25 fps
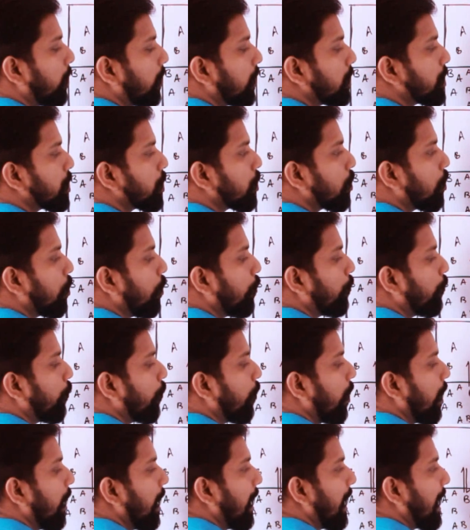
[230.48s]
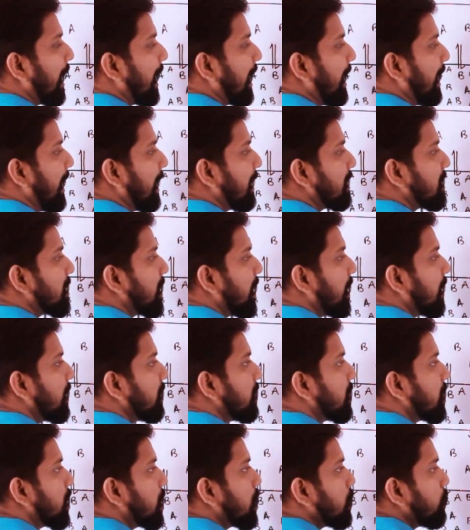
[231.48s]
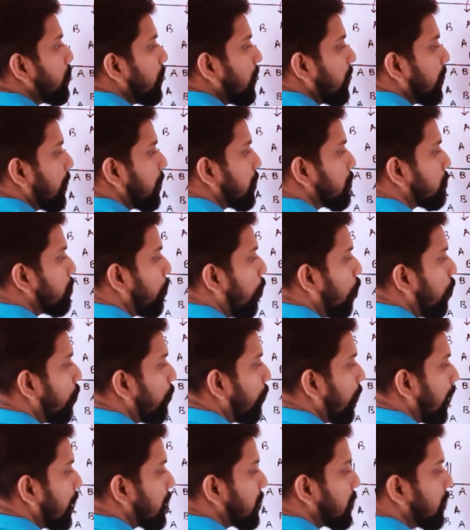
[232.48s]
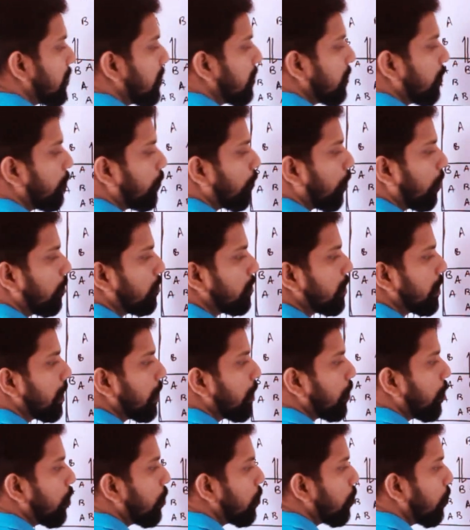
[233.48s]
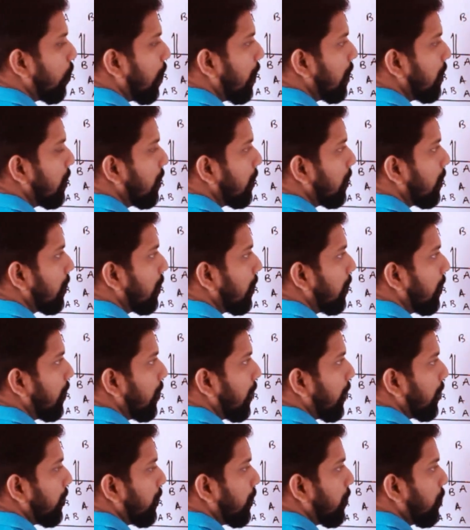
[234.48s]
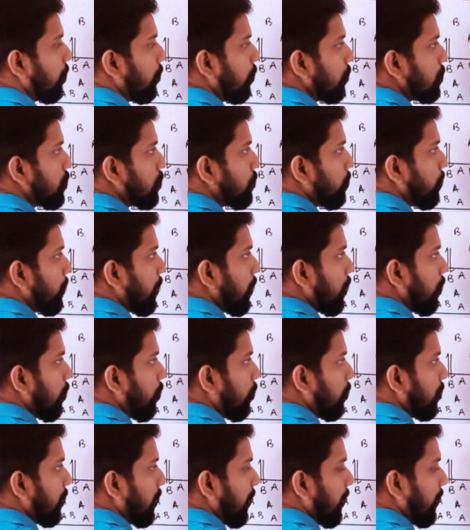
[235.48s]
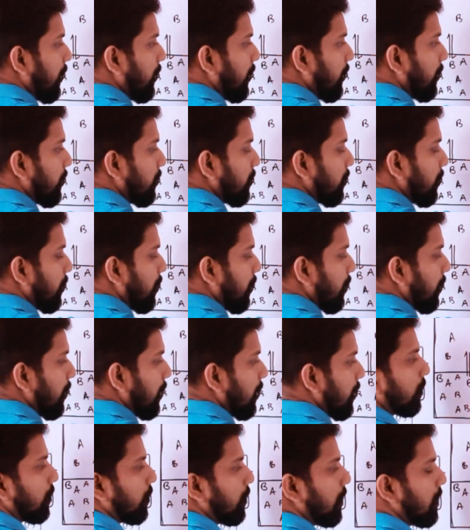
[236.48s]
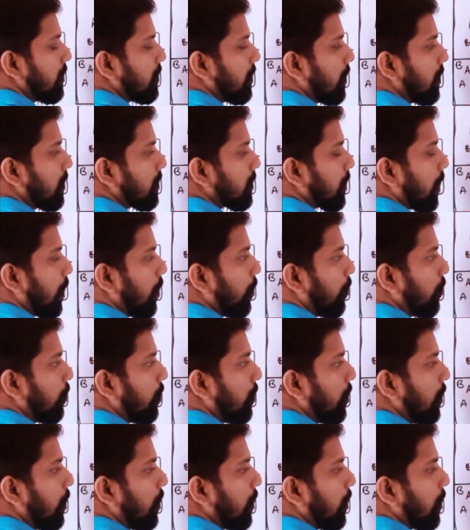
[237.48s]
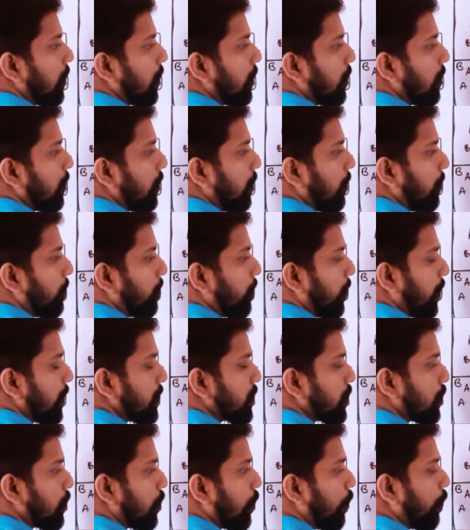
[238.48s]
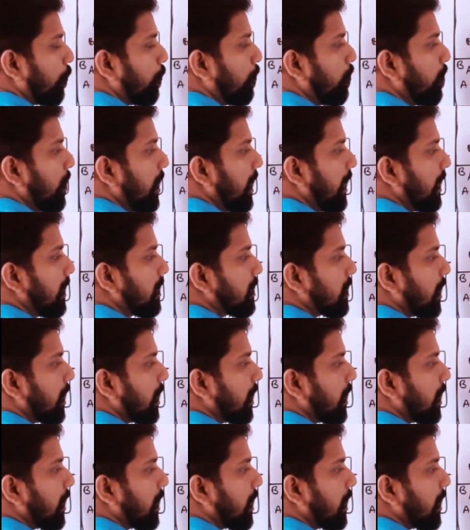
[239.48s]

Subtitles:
pressure of A changes with its mole fraction from 0 to 1. It goes to P0 A. This is how the pressure of B